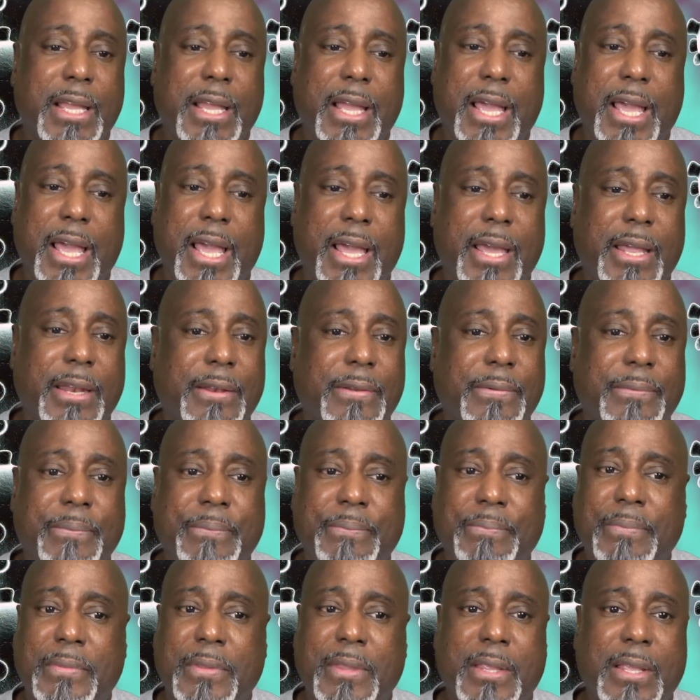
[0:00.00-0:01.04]
And,
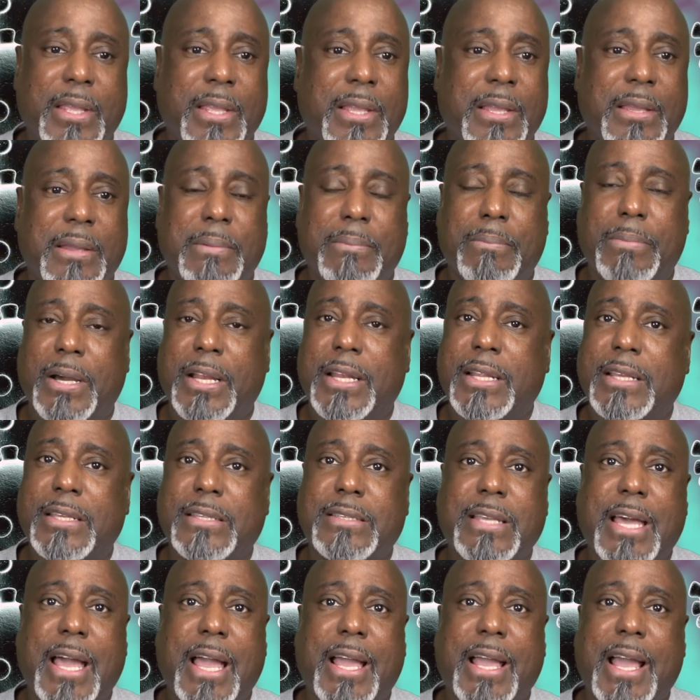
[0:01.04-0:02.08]
but it's
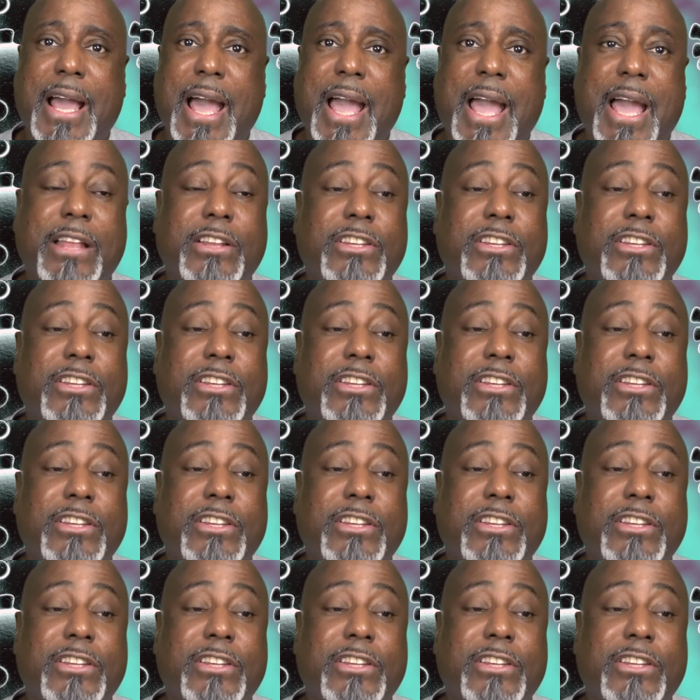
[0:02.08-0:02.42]
like, I had,